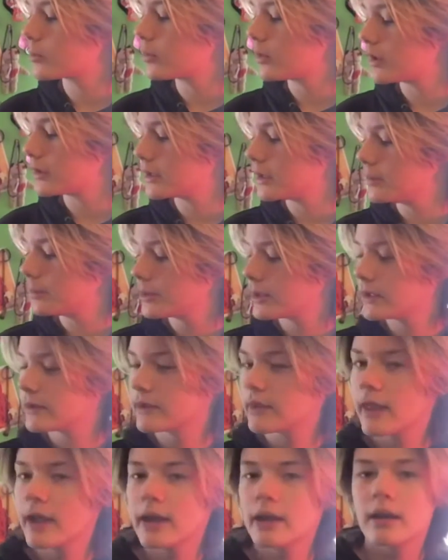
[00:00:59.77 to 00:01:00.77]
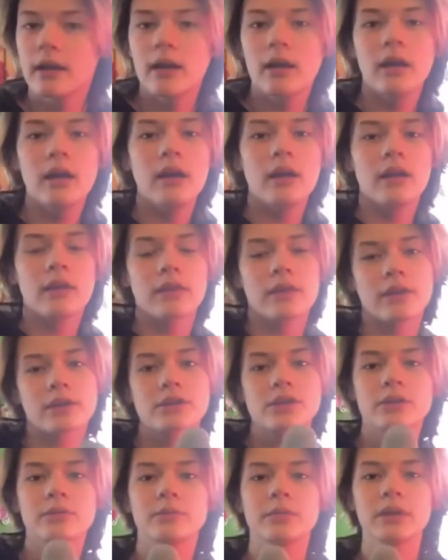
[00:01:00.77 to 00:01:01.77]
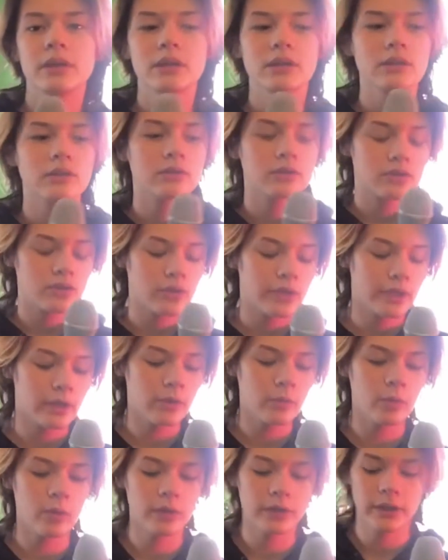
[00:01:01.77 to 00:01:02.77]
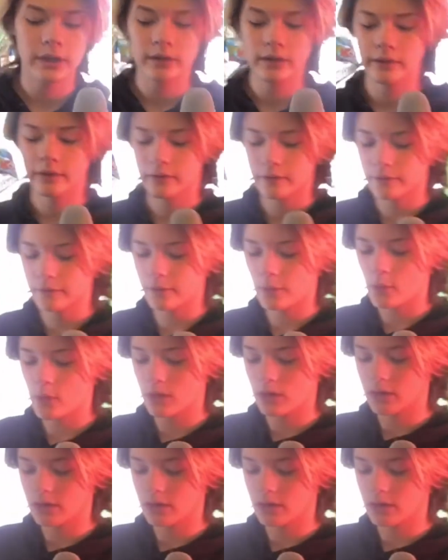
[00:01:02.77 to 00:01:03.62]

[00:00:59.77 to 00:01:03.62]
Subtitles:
up is that there should be trigger warnings for